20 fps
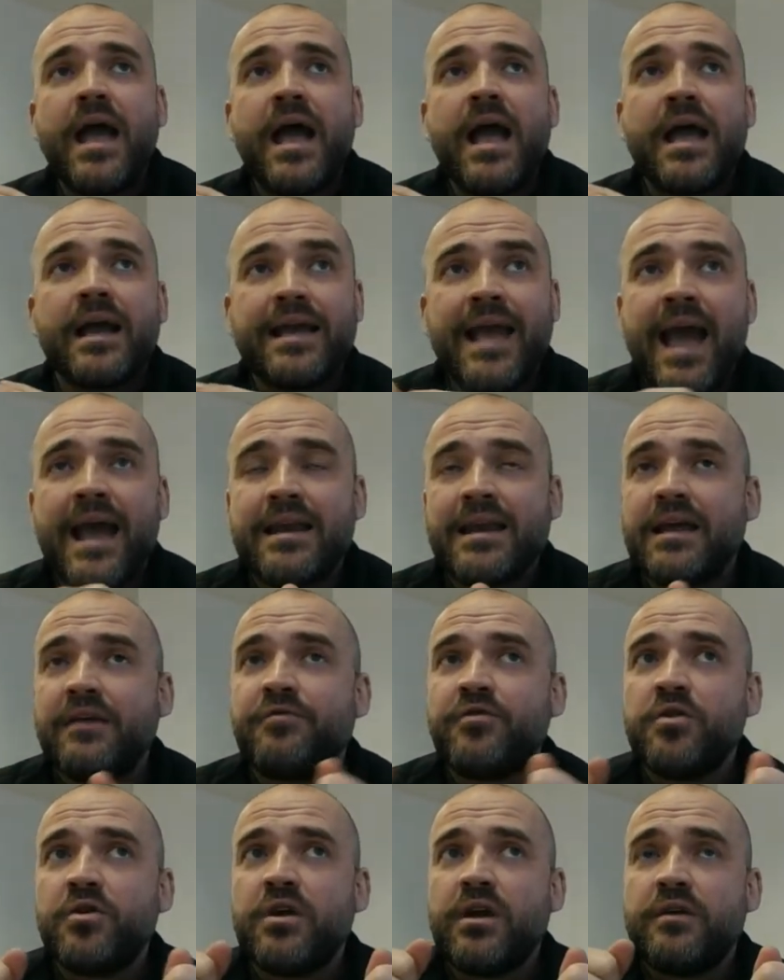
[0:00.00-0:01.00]
Again, if
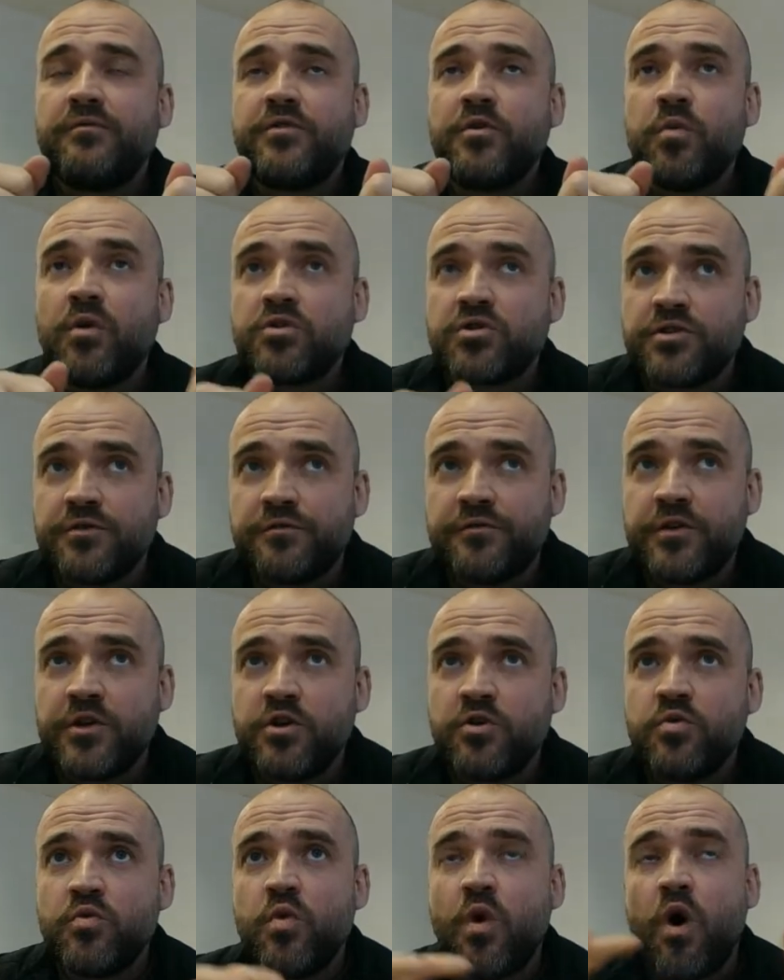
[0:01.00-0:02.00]
you want to
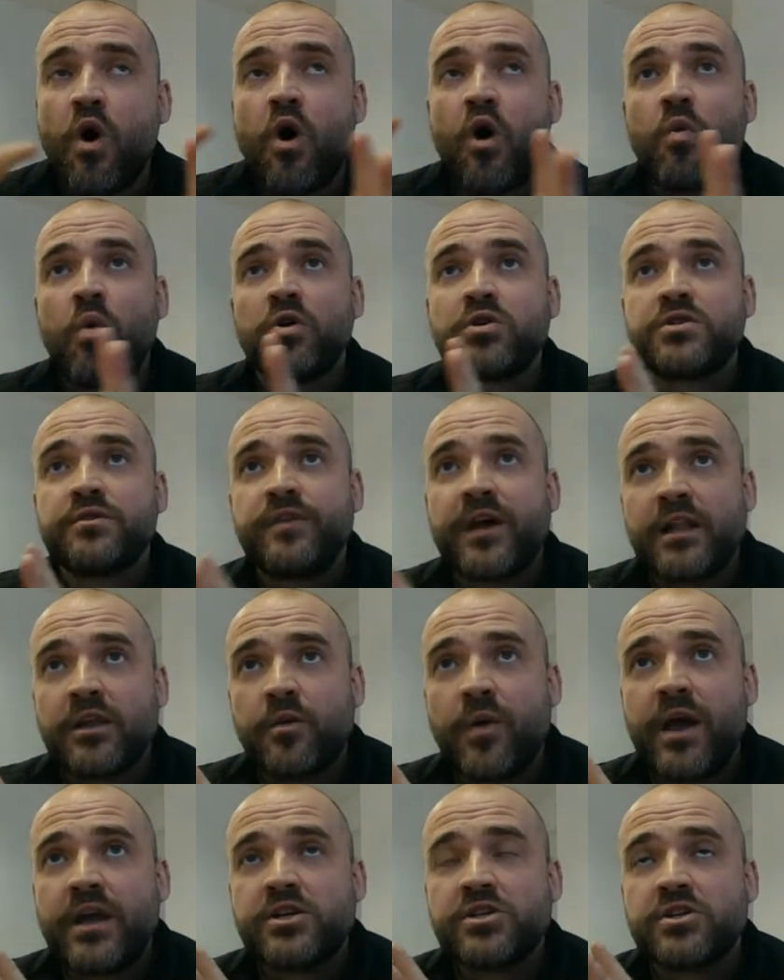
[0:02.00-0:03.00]
view or want a
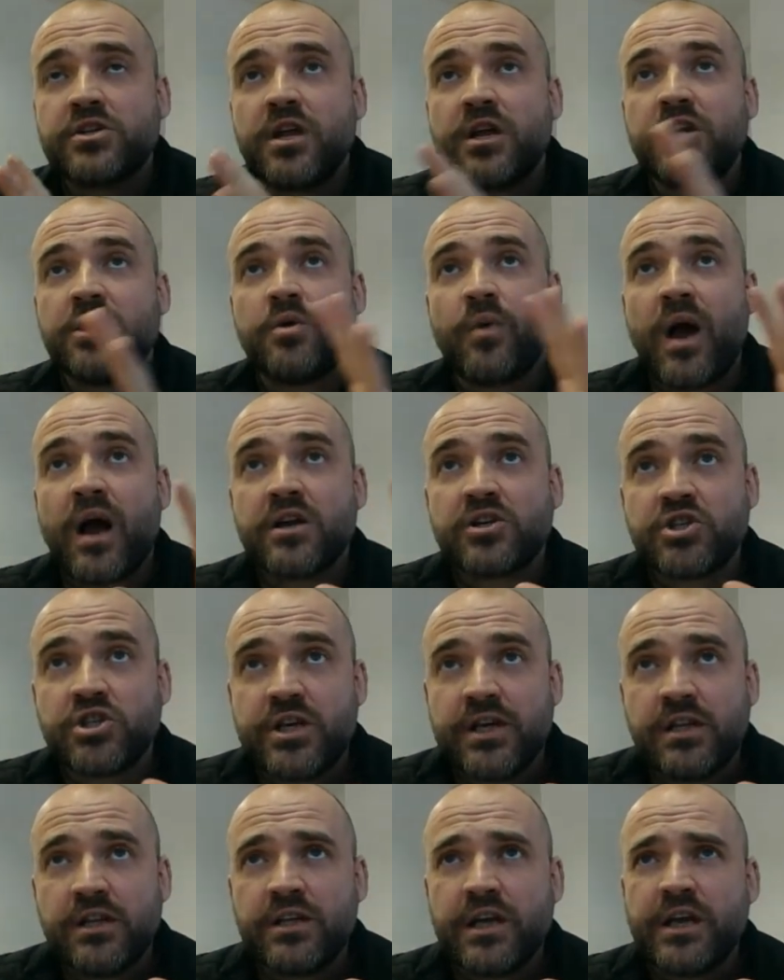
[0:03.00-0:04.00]
valuation and you are
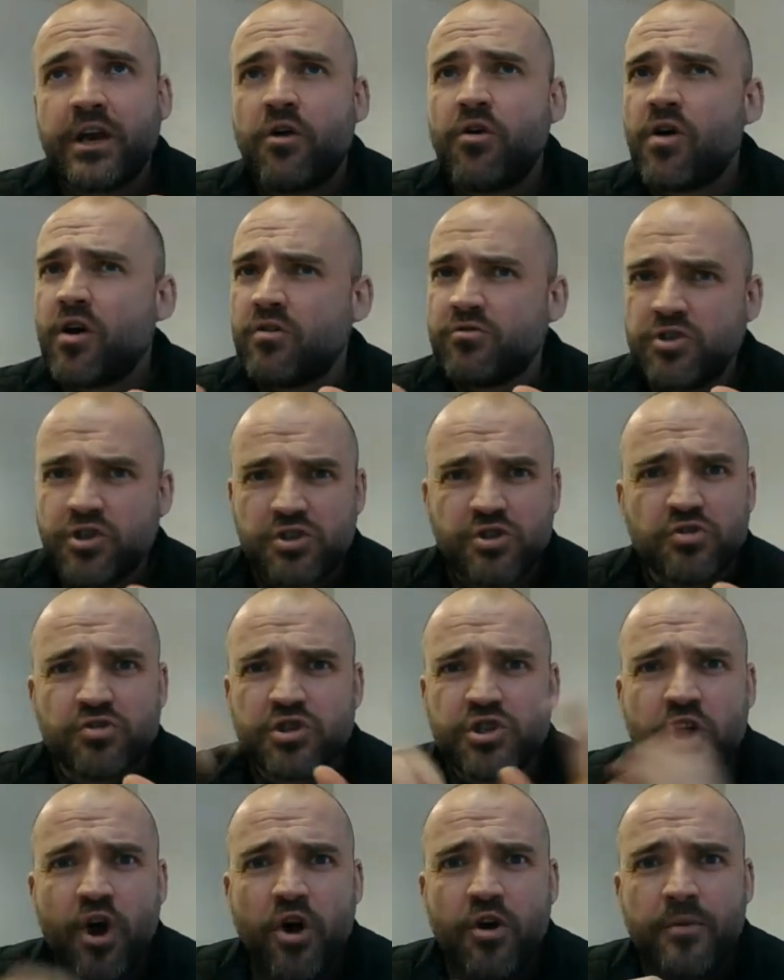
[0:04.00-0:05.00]
shielding or just
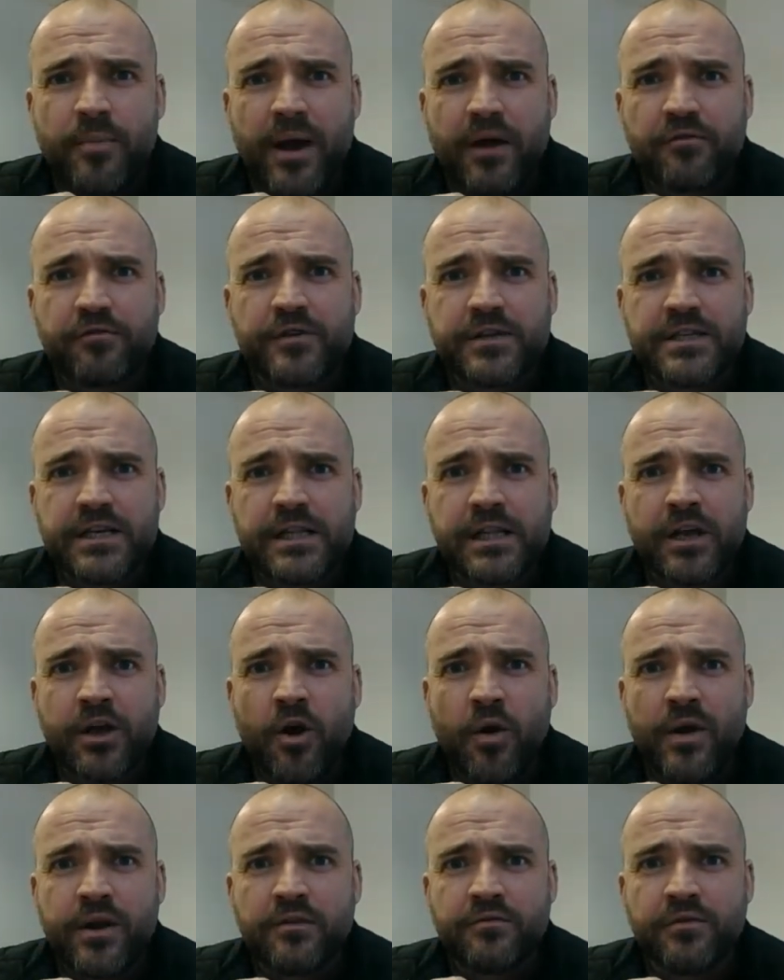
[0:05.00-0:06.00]
unsure about physically
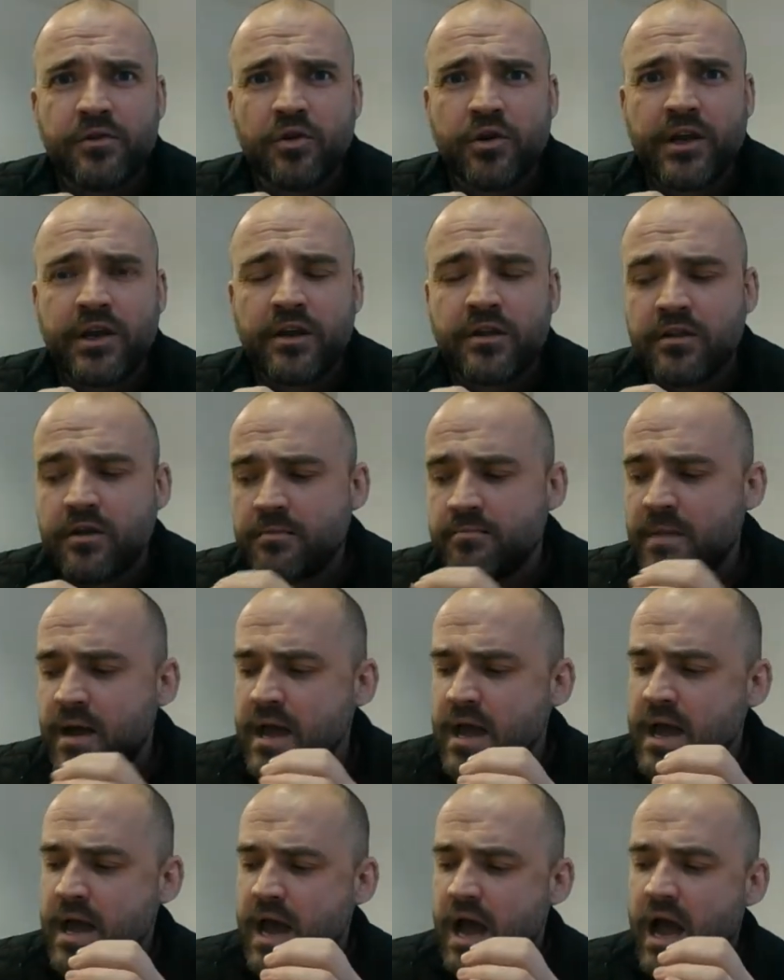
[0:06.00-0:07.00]
going and looking at them,
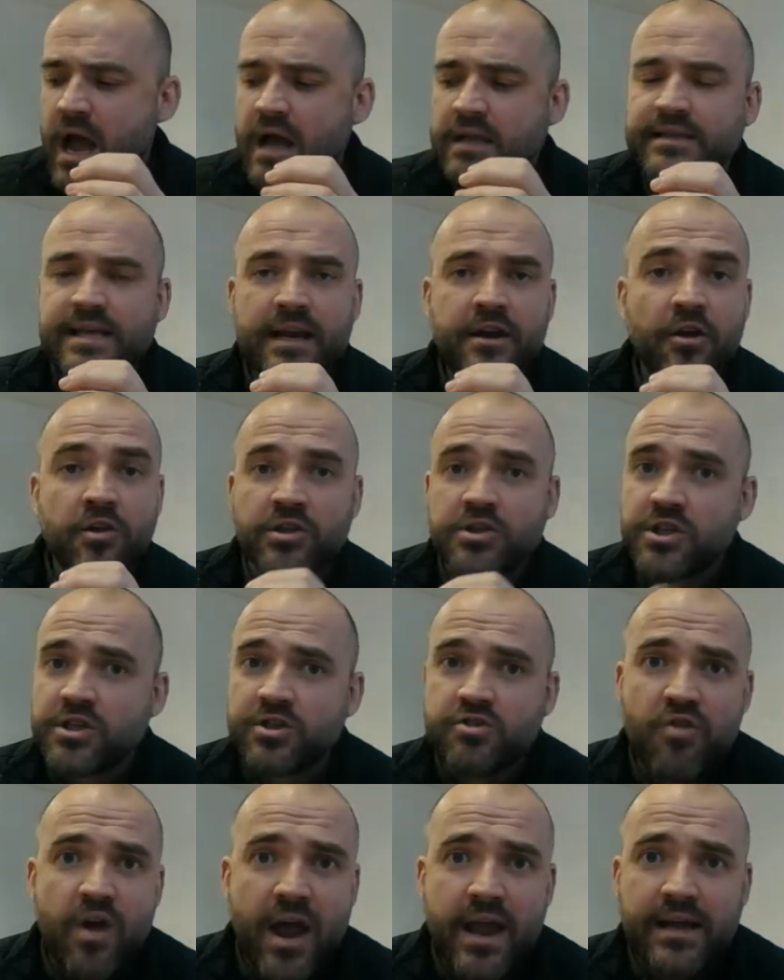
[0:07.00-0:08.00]
technology is
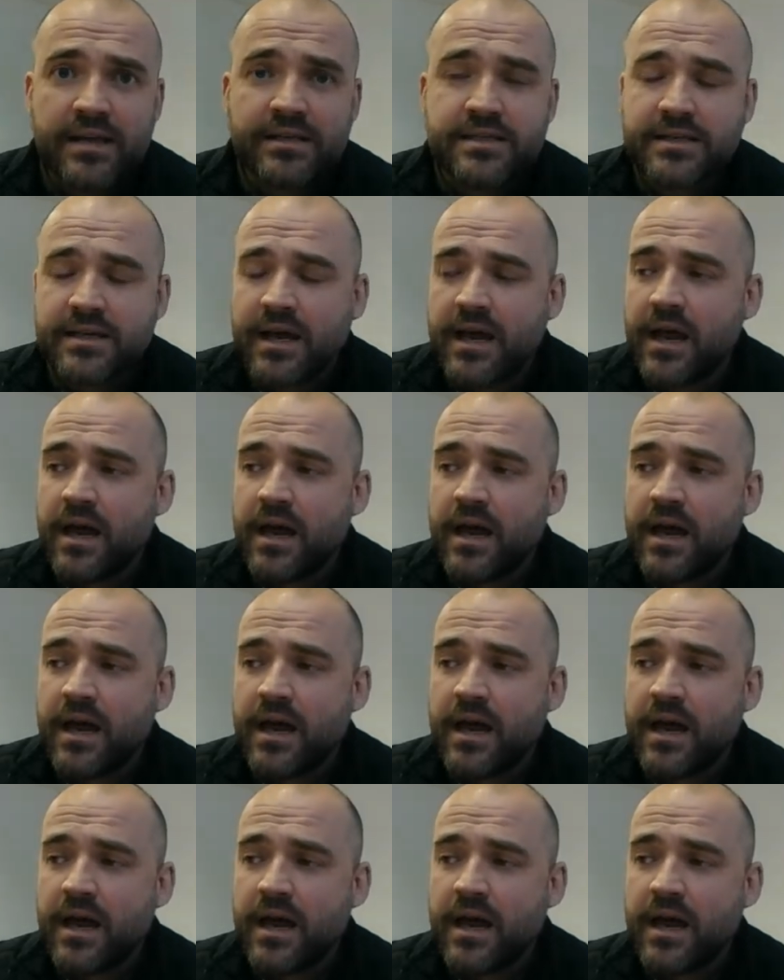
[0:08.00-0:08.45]
great.